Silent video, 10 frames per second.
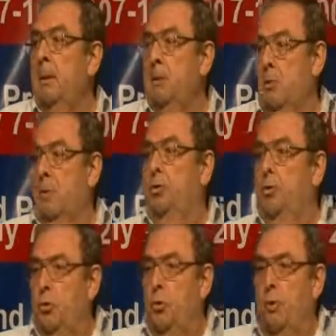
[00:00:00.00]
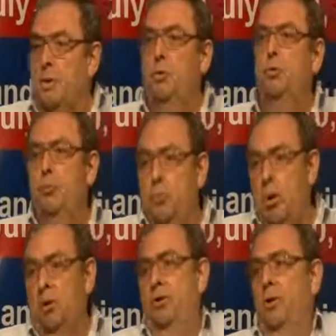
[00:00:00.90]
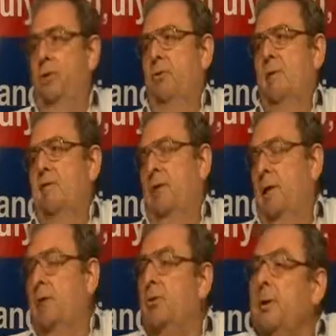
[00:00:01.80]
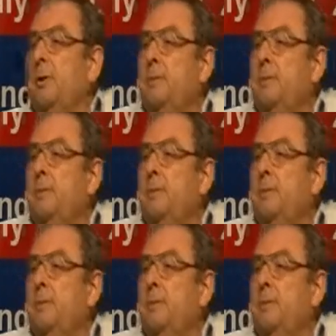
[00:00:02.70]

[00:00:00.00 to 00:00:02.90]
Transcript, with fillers: So, what you do is you do not transfer it.